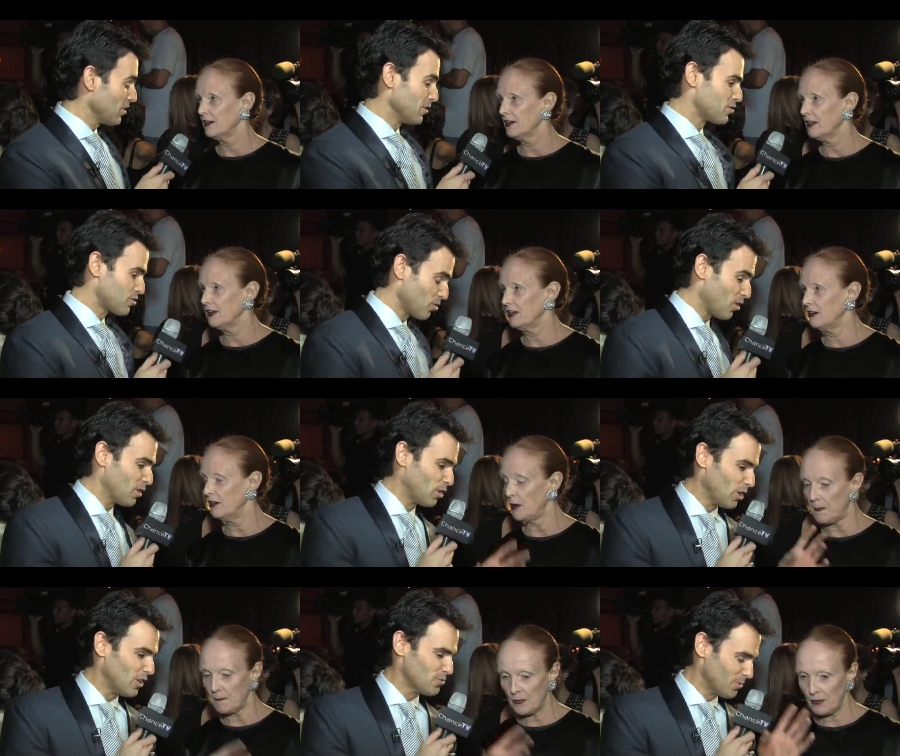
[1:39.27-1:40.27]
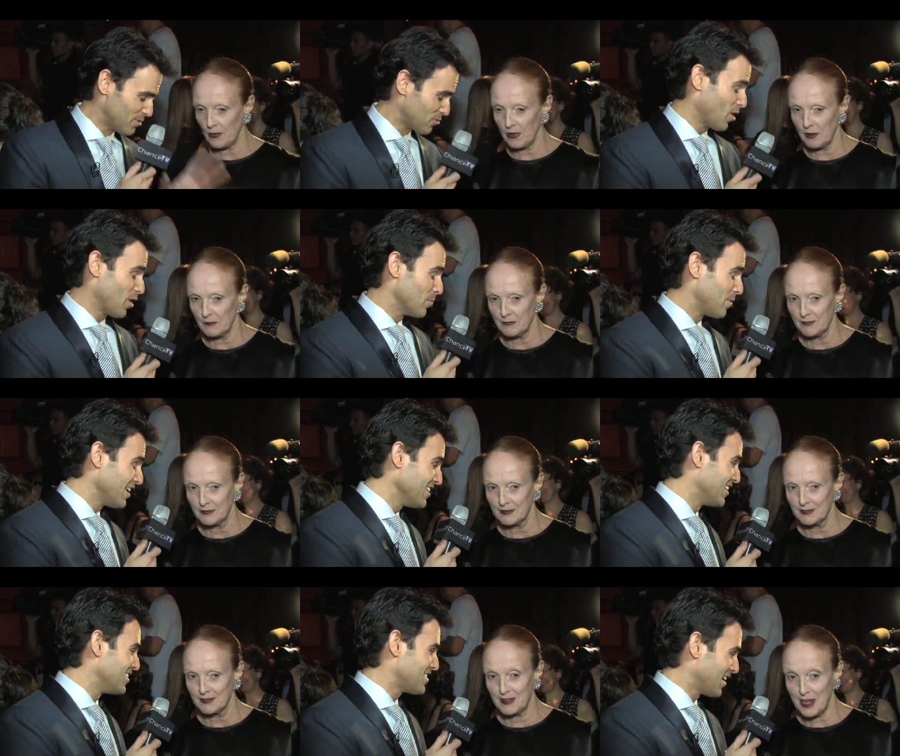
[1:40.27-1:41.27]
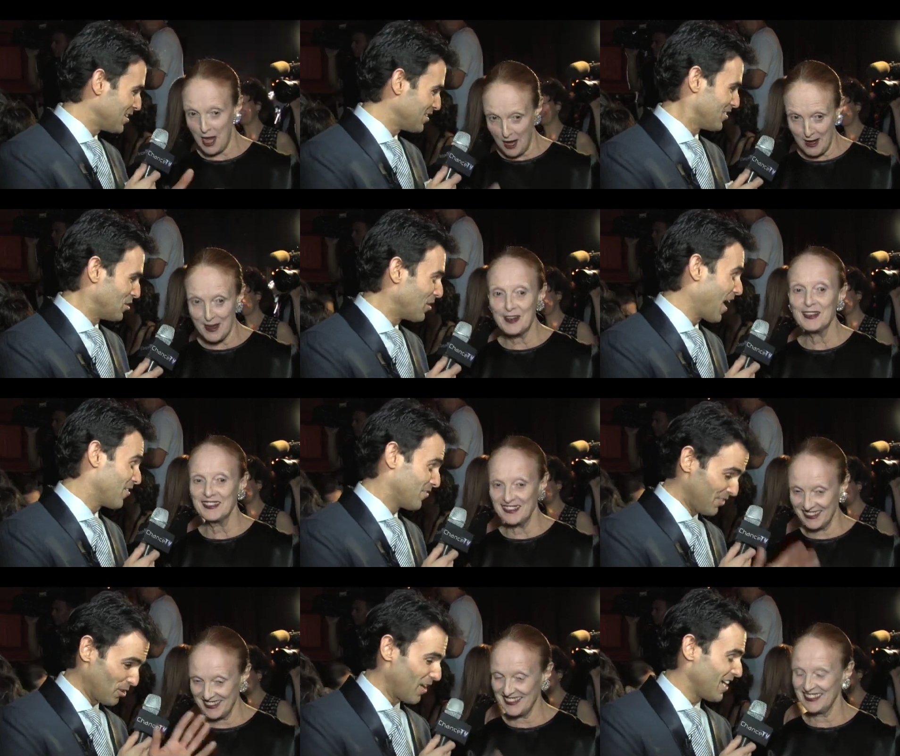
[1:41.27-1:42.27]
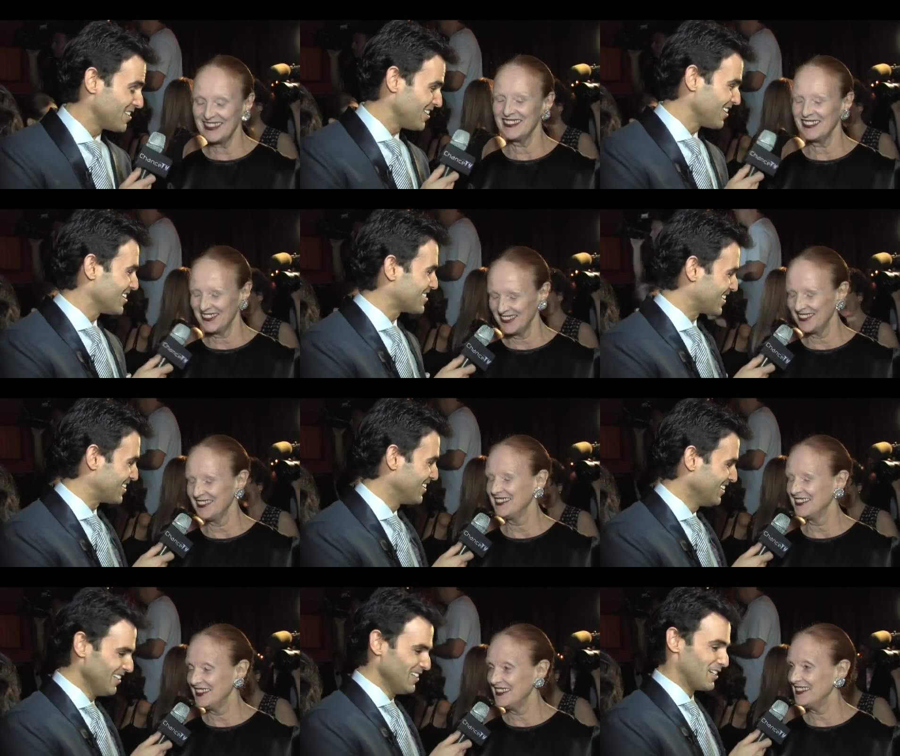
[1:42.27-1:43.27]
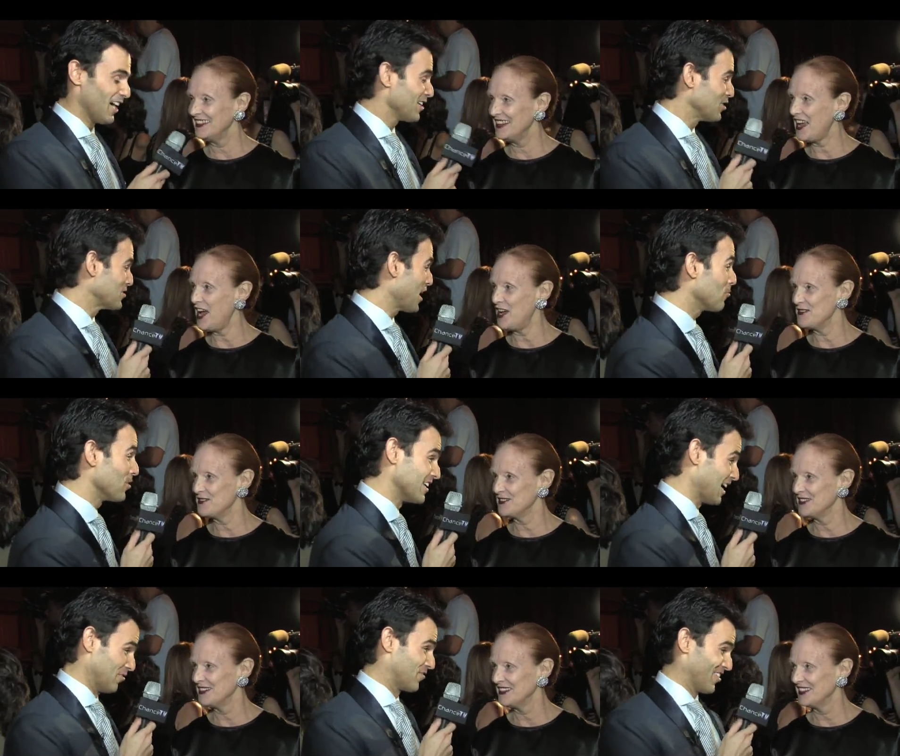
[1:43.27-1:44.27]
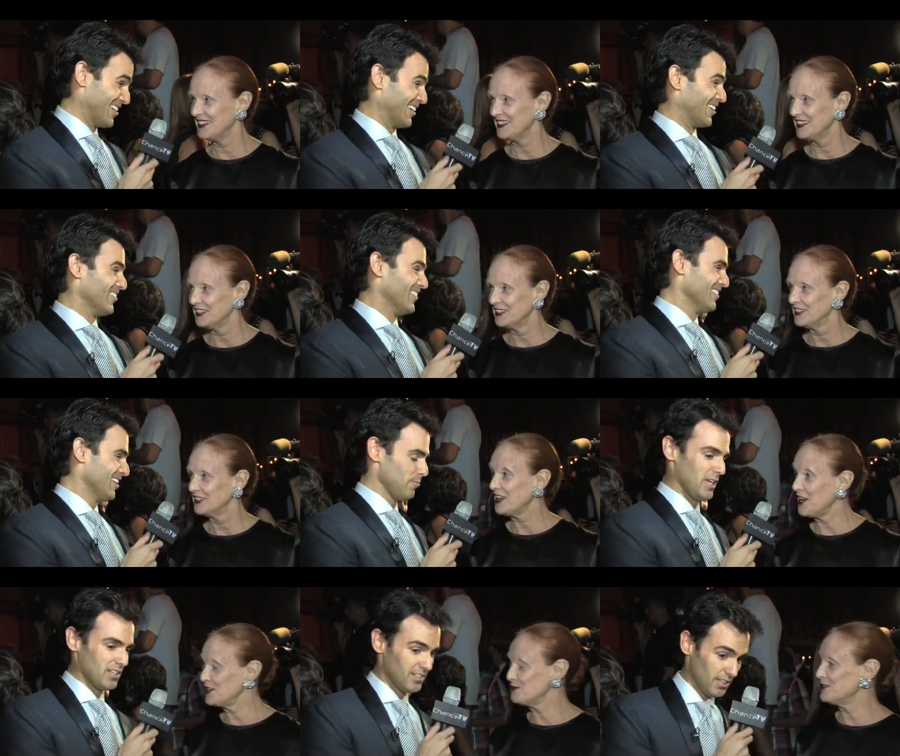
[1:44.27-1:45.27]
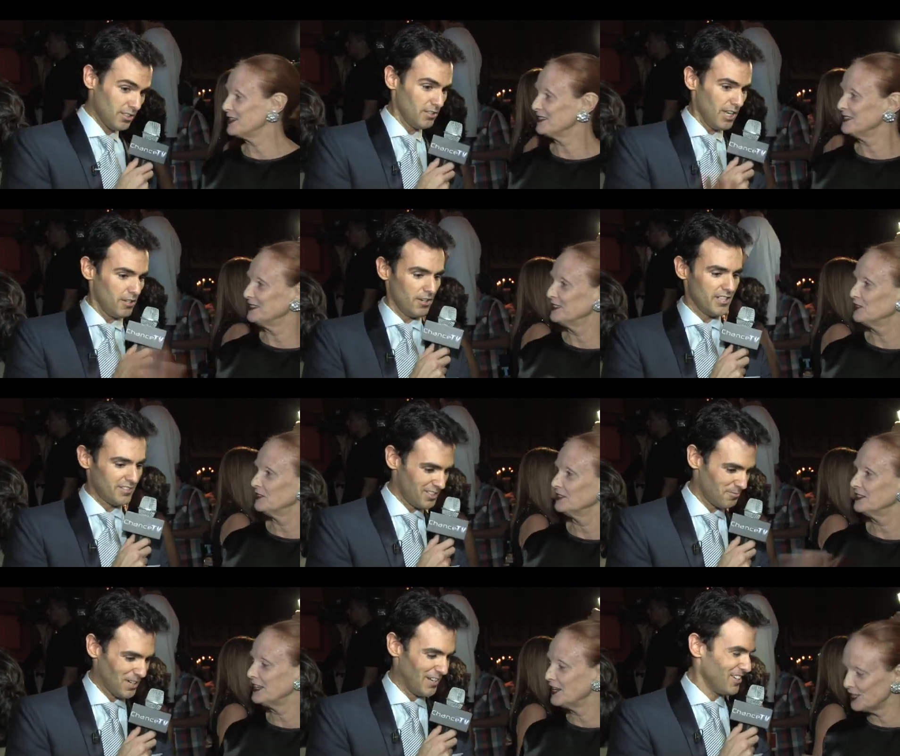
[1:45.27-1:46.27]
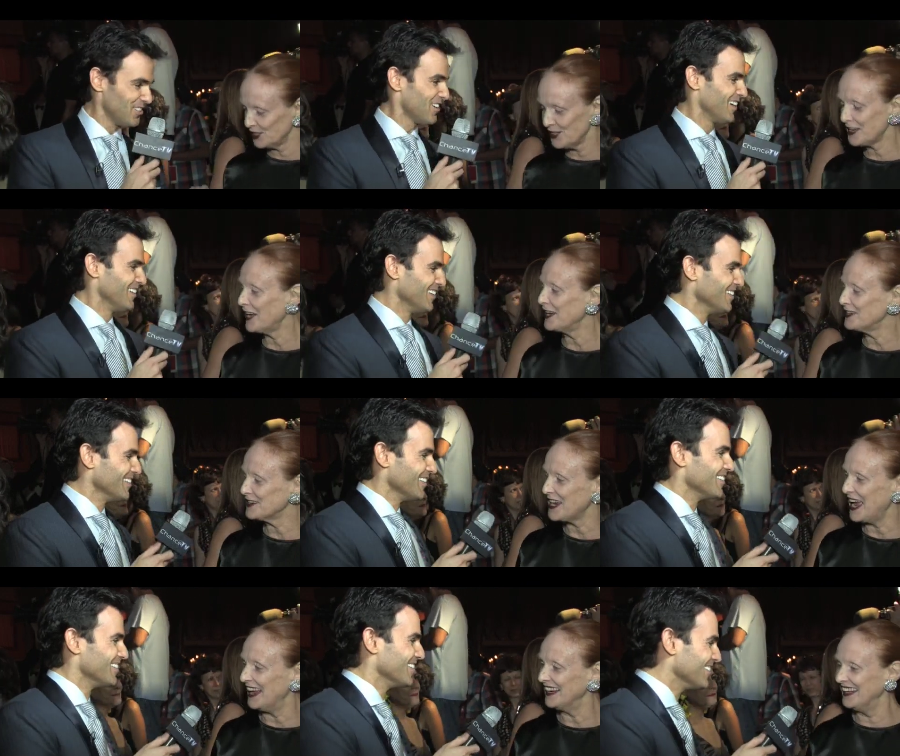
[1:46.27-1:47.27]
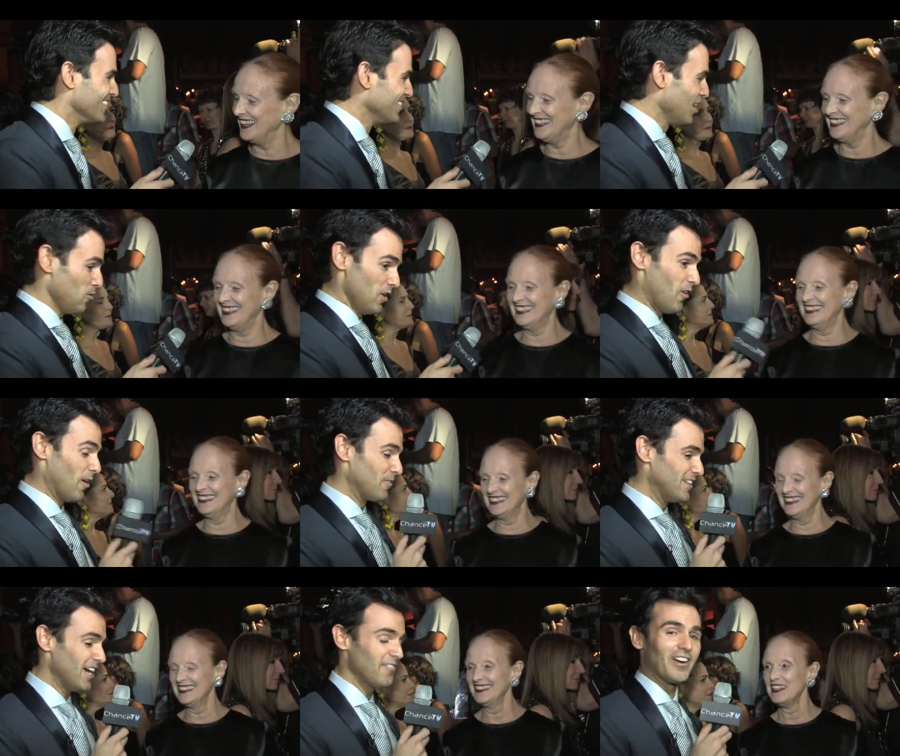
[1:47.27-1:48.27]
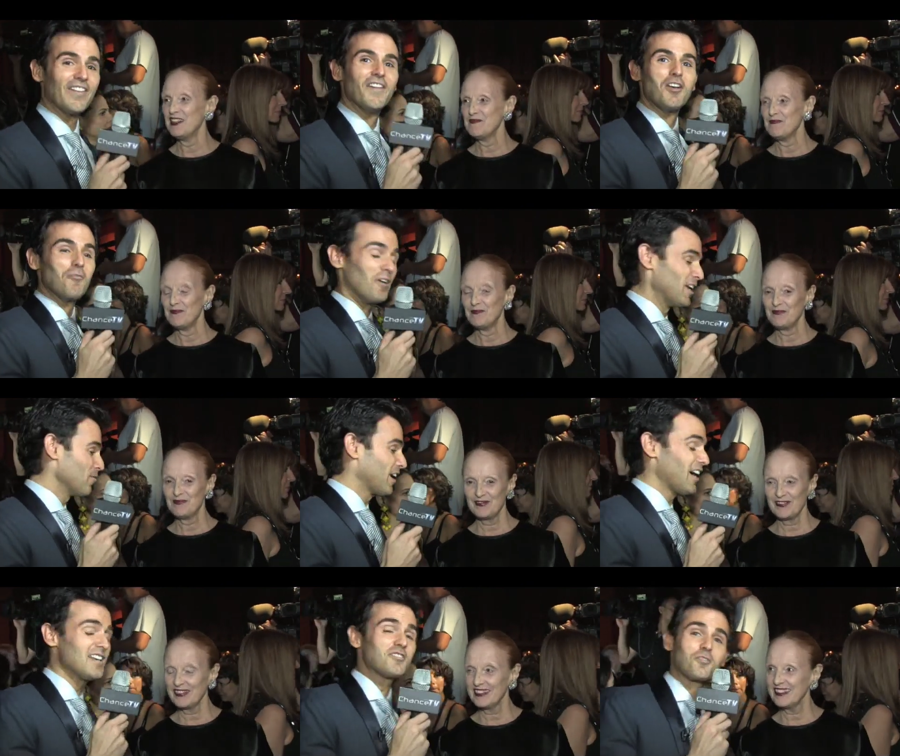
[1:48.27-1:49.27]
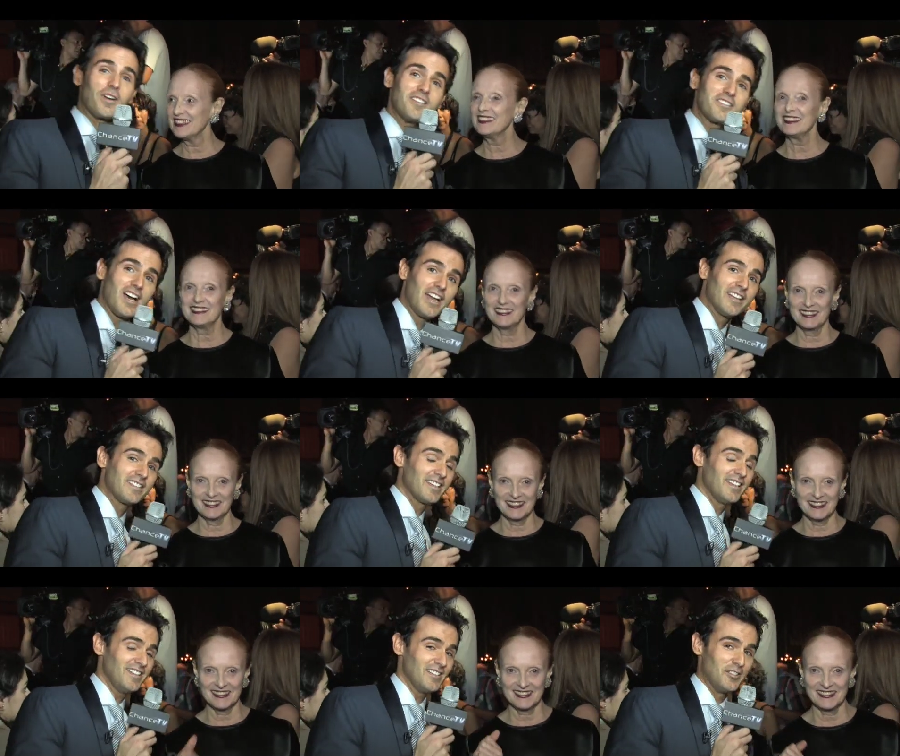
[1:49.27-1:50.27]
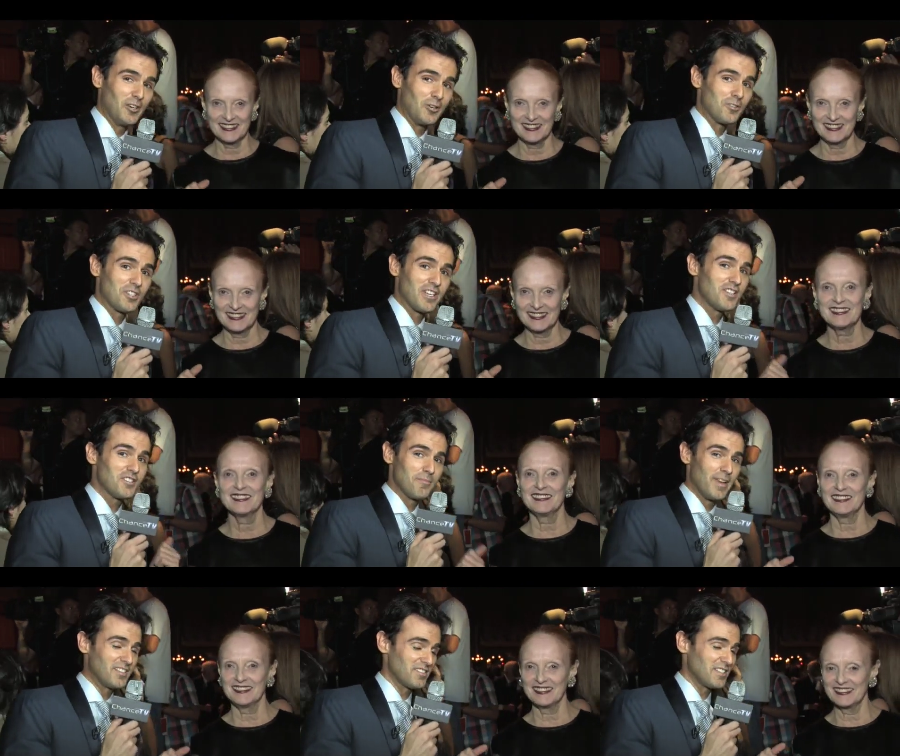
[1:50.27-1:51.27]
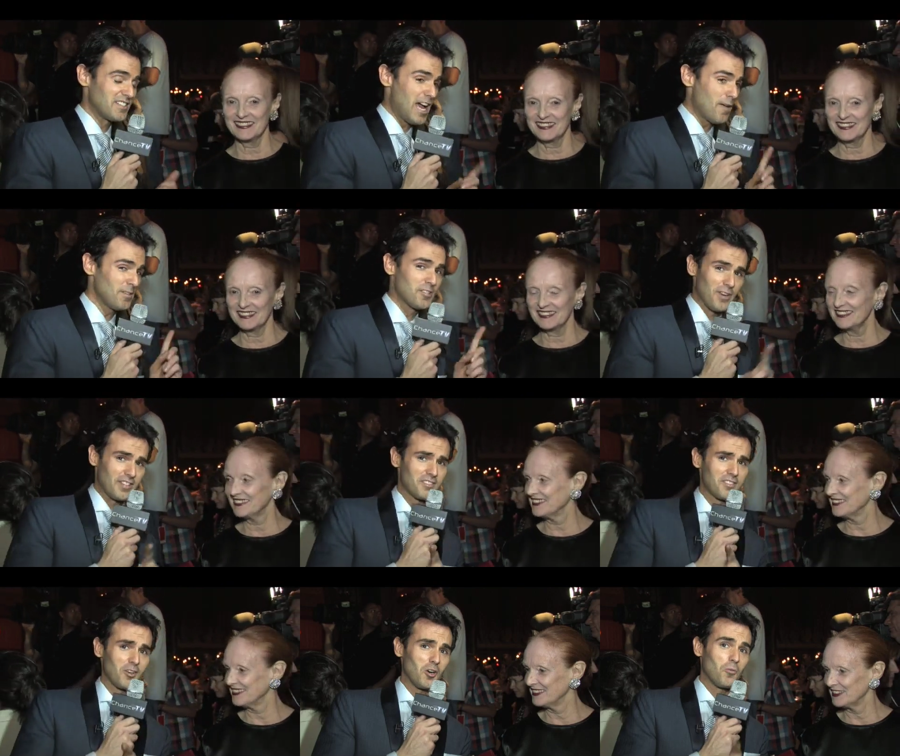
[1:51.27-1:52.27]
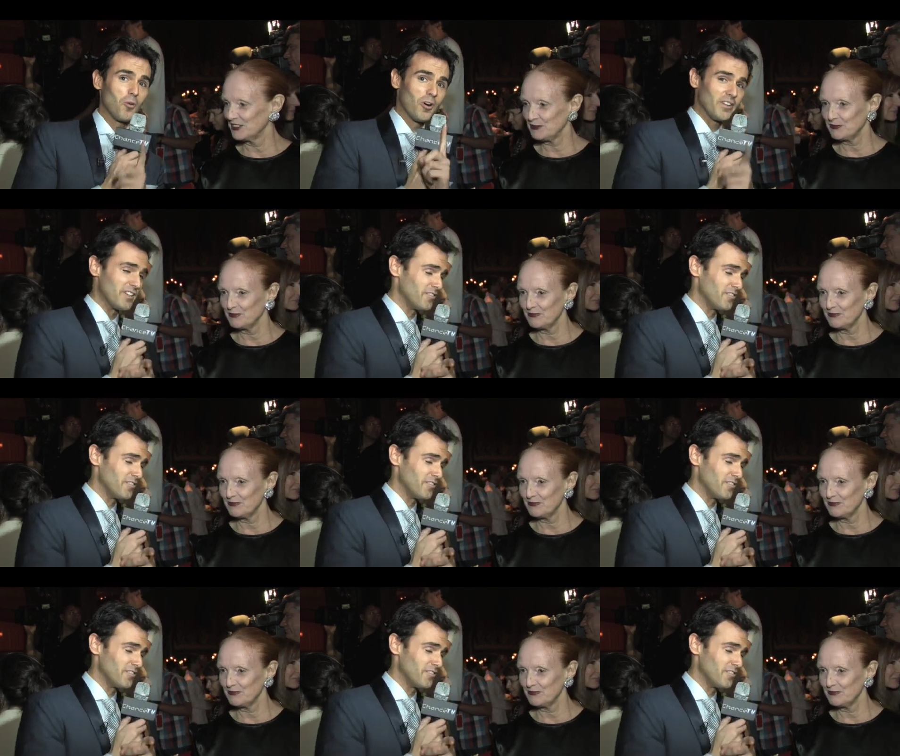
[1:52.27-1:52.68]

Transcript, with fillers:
Speaker 1: Well, you're strong girls with strong opinions, and yeah. you have your ideas, and God knows yeah. I wouldn't get in front of you. I'd be like, that's okay, Grace, whatever you say. No, you can. no, no, I would never. Well, anyway, guys, Grace Coddington, you know who she is. She makes things happen, dresses the whole world,